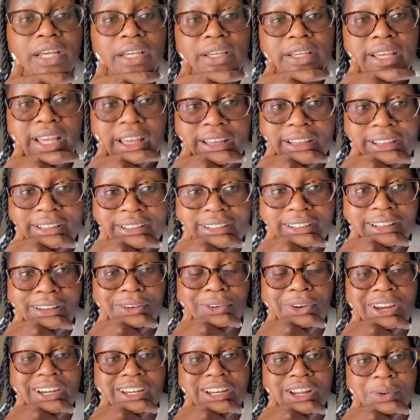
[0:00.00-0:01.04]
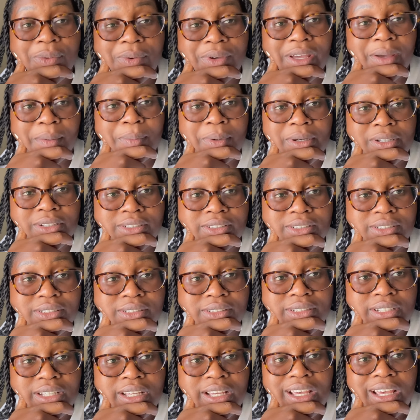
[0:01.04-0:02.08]
yeah. Right now, we are about
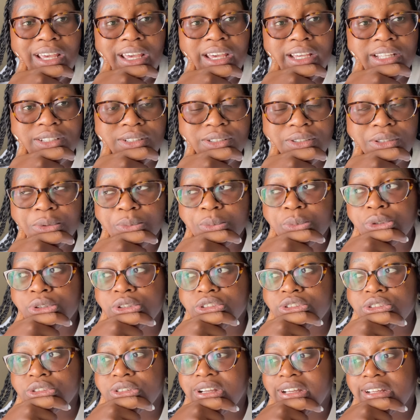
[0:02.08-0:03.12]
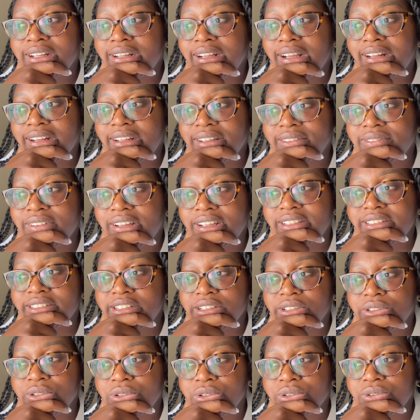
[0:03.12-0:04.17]
to head to the mall to go and gallivant
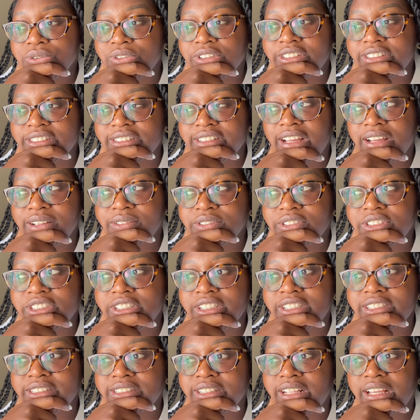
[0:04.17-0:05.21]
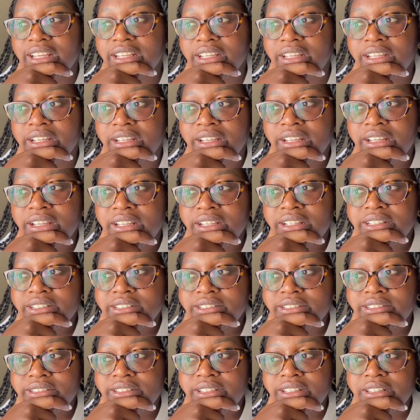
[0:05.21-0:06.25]
and look for stuff and just like
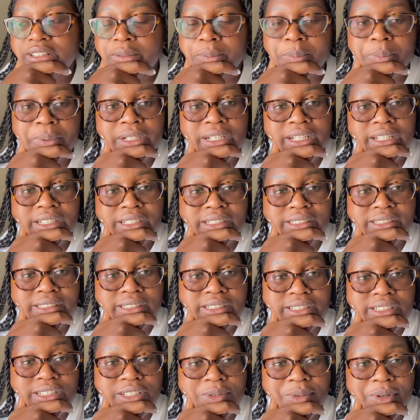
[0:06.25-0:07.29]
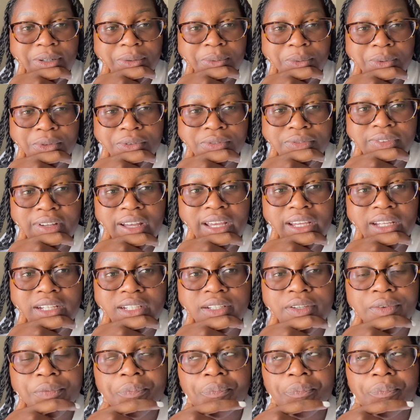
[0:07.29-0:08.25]
see the place and see what we'll find.